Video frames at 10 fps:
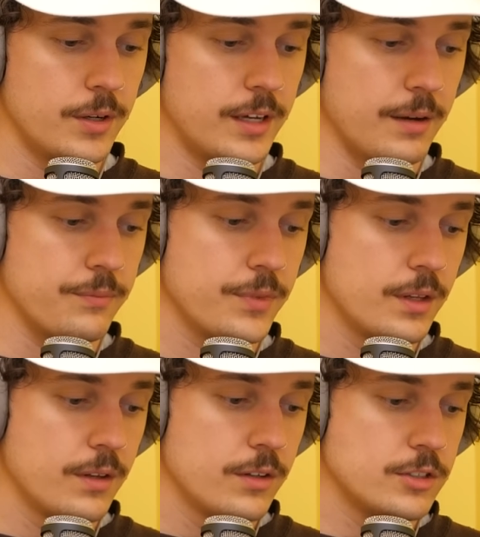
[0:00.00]
okay.
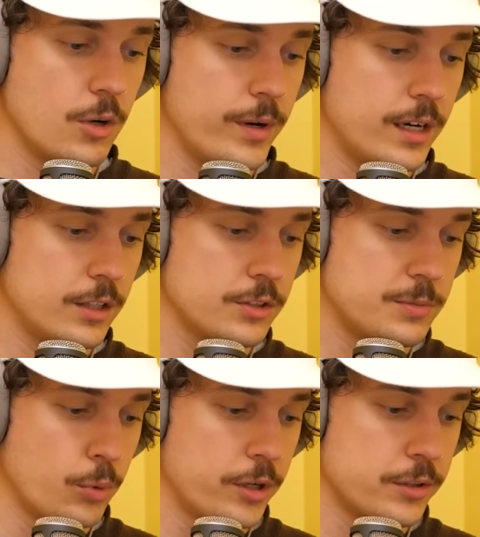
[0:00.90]
So we got a little
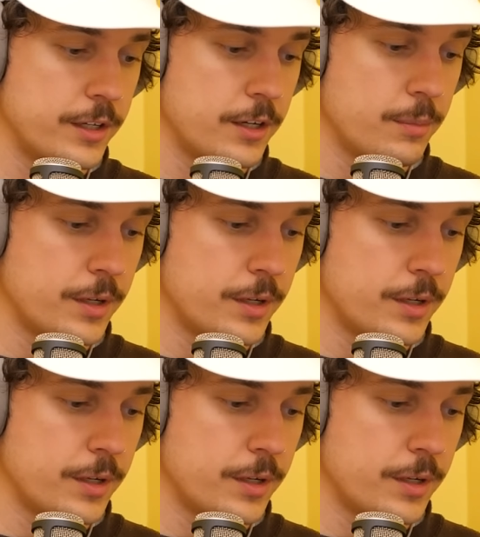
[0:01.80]
spoiler here,